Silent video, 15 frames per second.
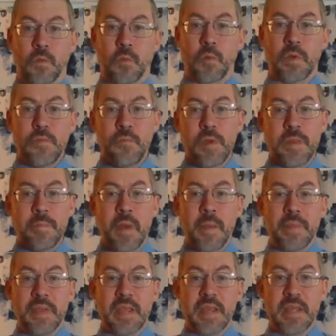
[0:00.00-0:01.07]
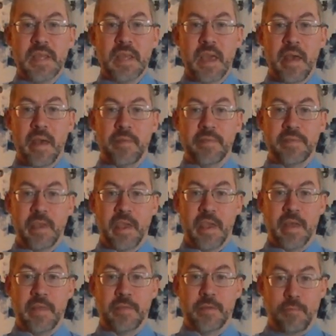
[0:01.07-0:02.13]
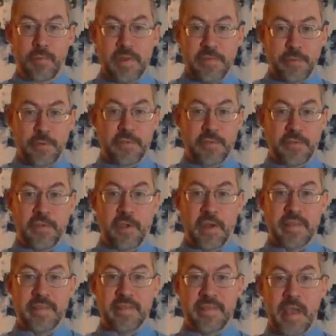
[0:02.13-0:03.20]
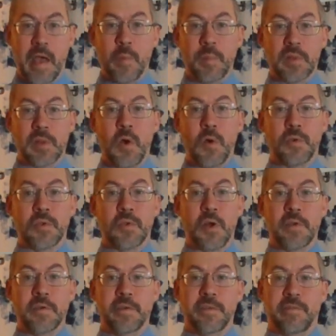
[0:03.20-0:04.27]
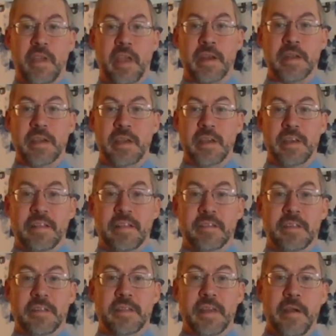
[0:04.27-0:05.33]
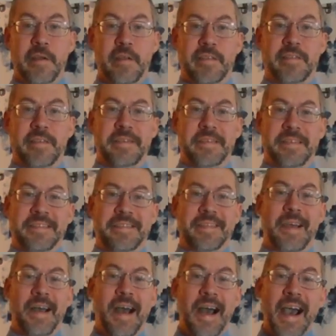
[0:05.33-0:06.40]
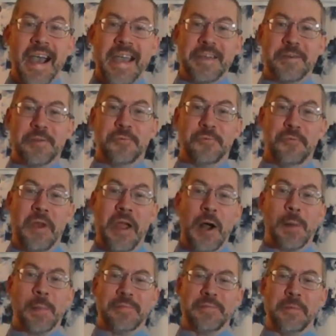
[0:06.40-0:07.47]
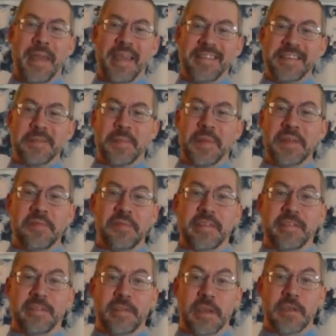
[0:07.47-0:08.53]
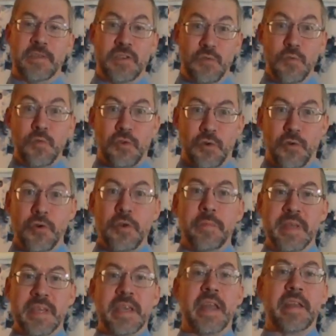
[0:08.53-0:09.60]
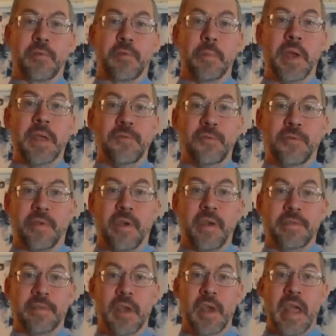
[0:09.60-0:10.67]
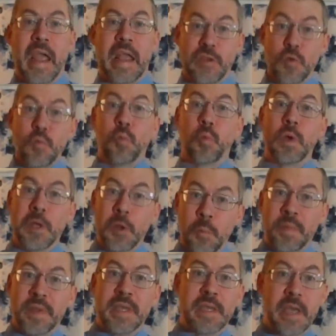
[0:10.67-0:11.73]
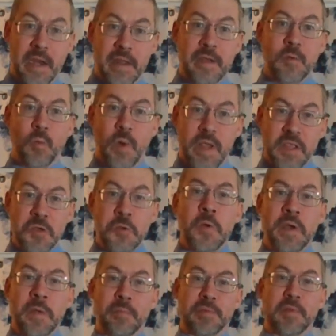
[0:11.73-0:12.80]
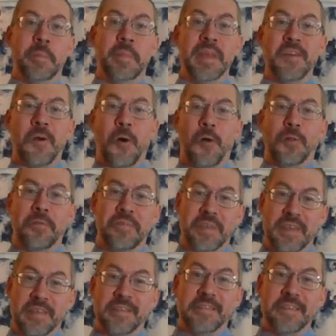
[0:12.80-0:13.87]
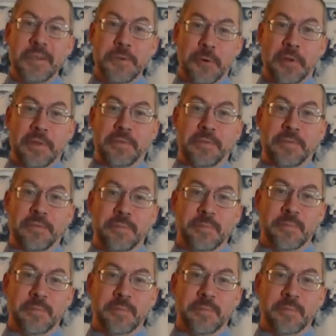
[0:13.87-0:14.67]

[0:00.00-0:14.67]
When you read my PDFs and the research studies down below, you'll understand that there is an entire realm of amazing benefits that you could be getting from exercise, and you will be getting when you implement all of these secrets.